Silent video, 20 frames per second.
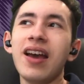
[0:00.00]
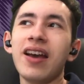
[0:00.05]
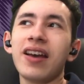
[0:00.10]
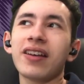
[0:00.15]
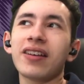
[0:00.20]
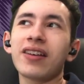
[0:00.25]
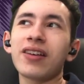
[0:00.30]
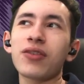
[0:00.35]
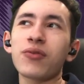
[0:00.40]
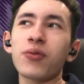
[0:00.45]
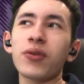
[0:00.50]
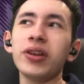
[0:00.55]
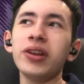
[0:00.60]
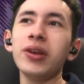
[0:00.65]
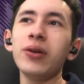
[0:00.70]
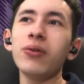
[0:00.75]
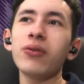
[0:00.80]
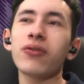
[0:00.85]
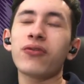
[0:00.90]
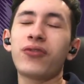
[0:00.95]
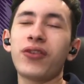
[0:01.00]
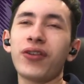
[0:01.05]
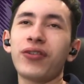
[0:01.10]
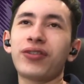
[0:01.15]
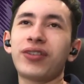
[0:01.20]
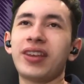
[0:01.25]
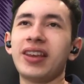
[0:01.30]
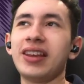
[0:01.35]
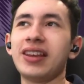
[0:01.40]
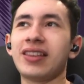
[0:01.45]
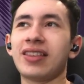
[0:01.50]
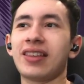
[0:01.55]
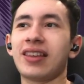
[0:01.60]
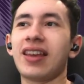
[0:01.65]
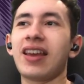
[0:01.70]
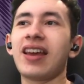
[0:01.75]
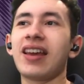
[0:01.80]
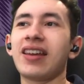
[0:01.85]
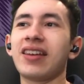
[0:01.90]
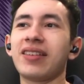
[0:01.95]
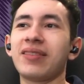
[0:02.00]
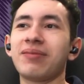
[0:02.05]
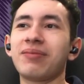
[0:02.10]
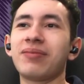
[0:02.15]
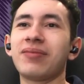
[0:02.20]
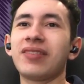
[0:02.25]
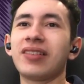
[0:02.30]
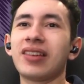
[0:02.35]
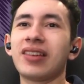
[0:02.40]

Because Rindo's 15 in the game.